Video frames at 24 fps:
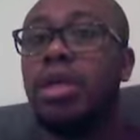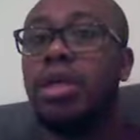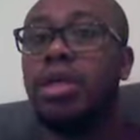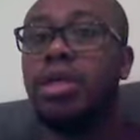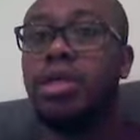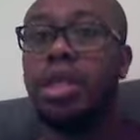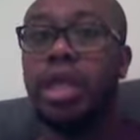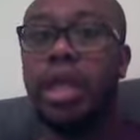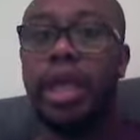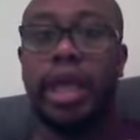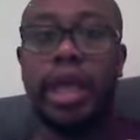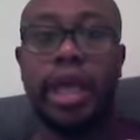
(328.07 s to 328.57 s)

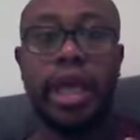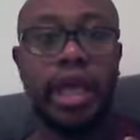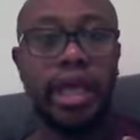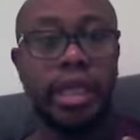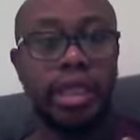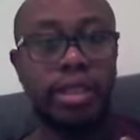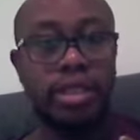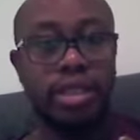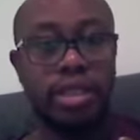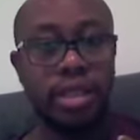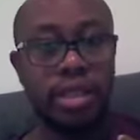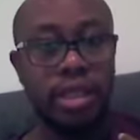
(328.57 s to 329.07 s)
the
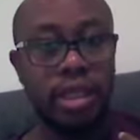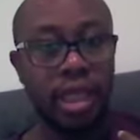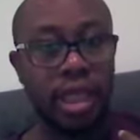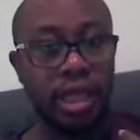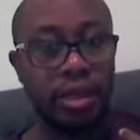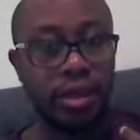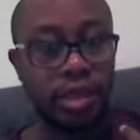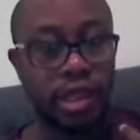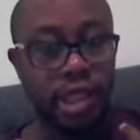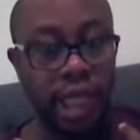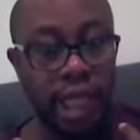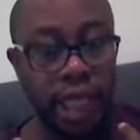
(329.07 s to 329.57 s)

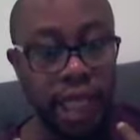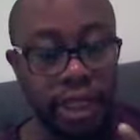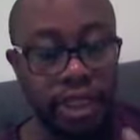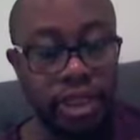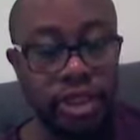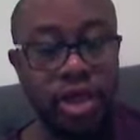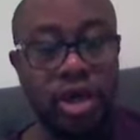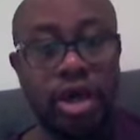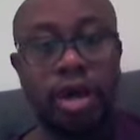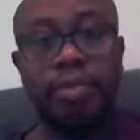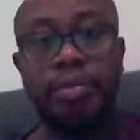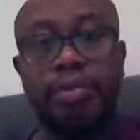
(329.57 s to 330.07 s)

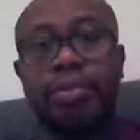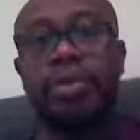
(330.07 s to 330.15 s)
ATOP,